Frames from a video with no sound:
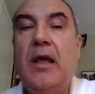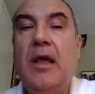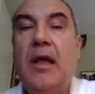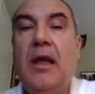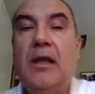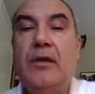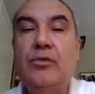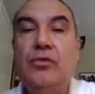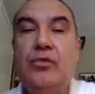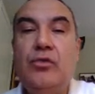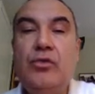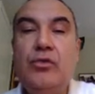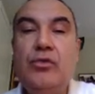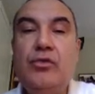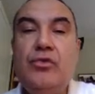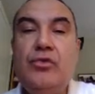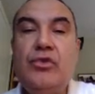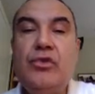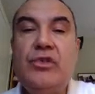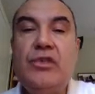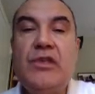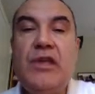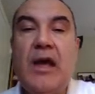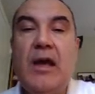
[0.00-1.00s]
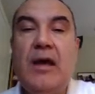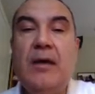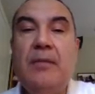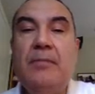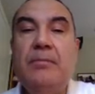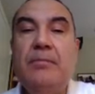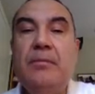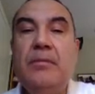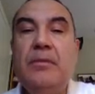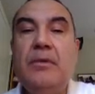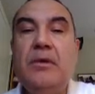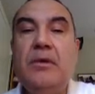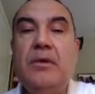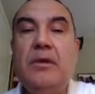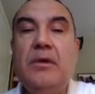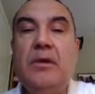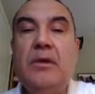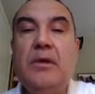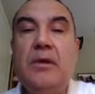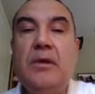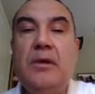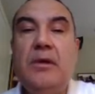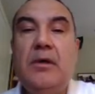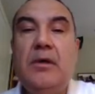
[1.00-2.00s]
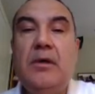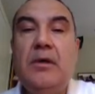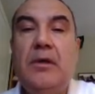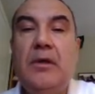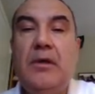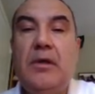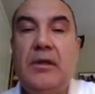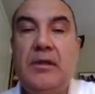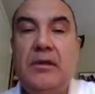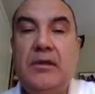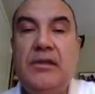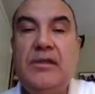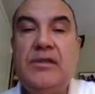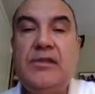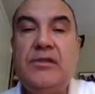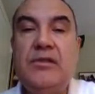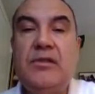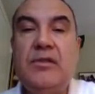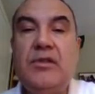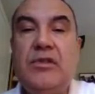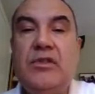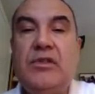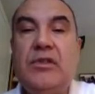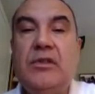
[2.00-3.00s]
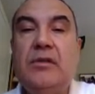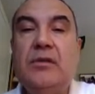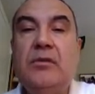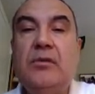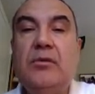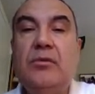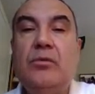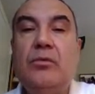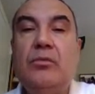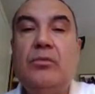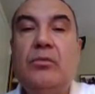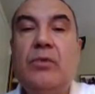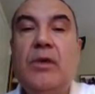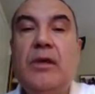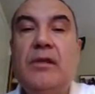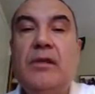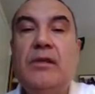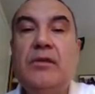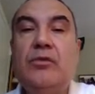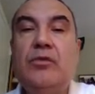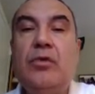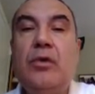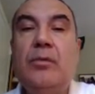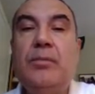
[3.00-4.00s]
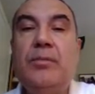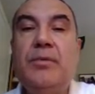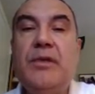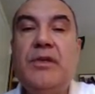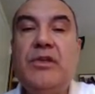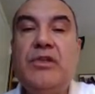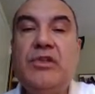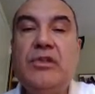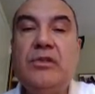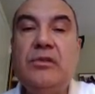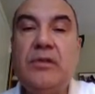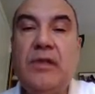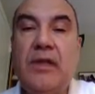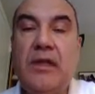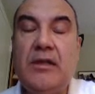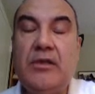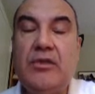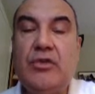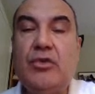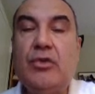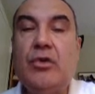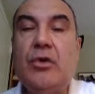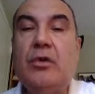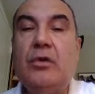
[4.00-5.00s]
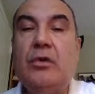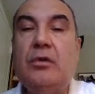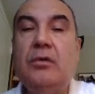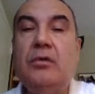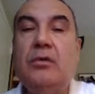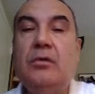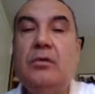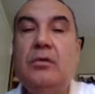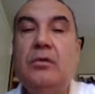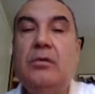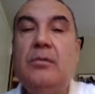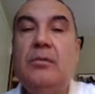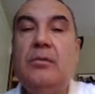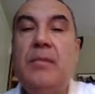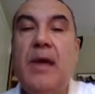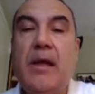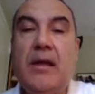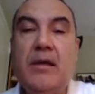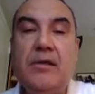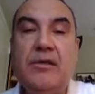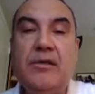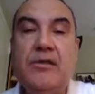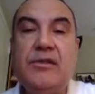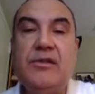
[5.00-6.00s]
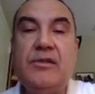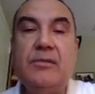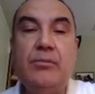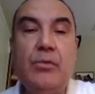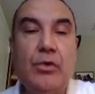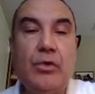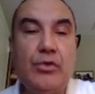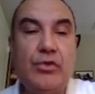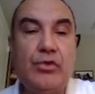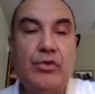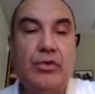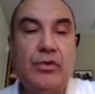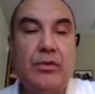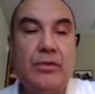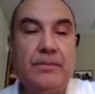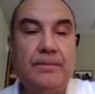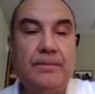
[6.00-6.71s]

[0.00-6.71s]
and use CAM in this region where the compression ratio matters the most.